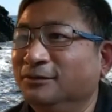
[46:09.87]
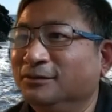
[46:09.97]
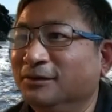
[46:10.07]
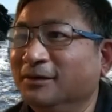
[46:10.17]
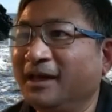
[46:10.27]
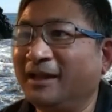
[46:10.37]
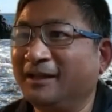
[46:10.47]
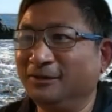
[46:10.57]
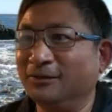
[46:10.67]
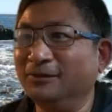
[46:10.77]
don't get
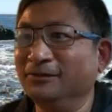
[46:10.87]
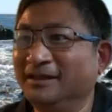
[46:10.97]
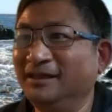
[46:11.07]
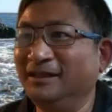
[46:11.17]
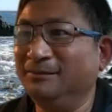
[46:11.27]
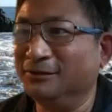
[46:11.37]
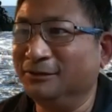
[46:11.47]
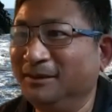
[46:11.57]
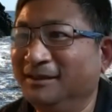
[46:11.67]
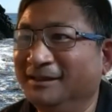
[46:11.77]
your own team to
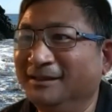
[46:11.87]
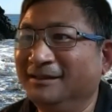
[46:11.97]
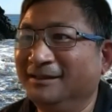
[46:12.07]
be